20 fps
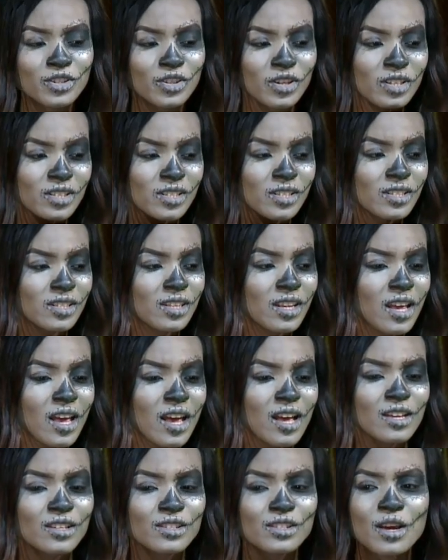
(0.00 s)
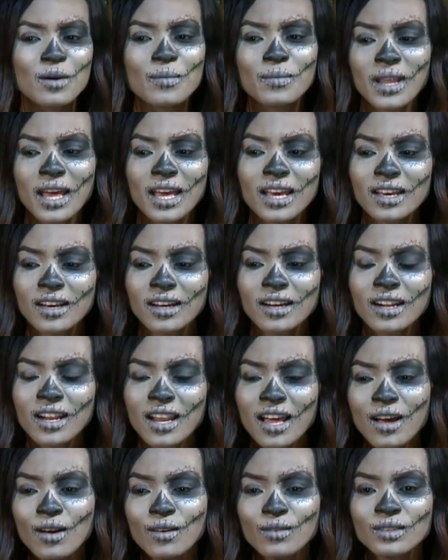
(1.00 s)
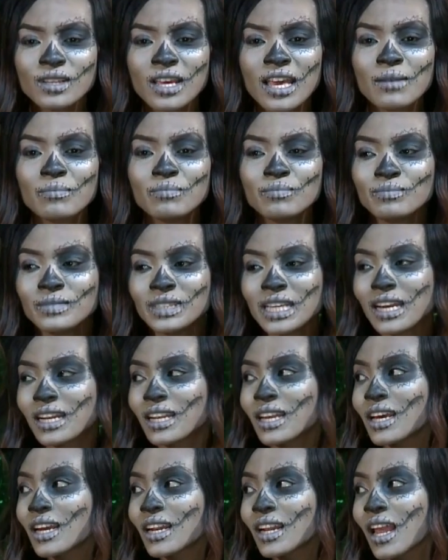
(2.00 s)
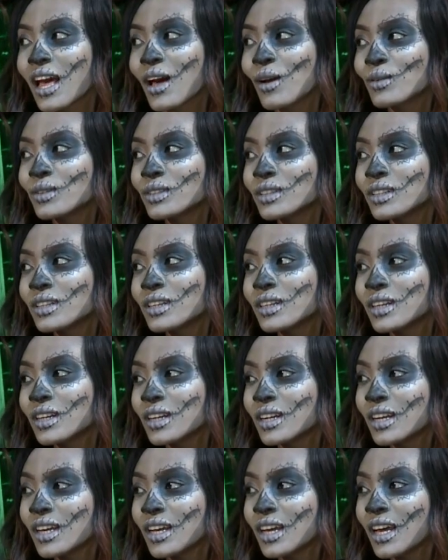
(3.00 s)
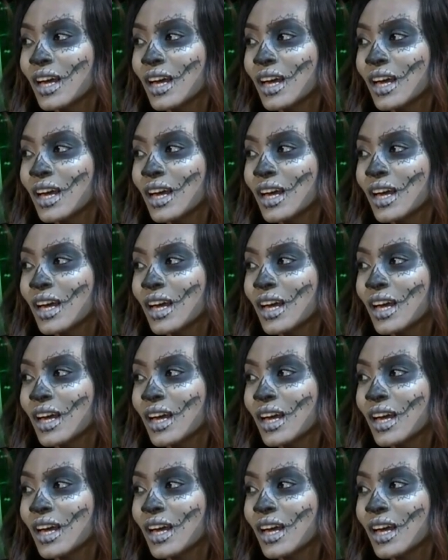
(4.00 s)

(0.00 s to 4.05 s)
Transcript: just some like clown, a deadly clown. Deadly clown. But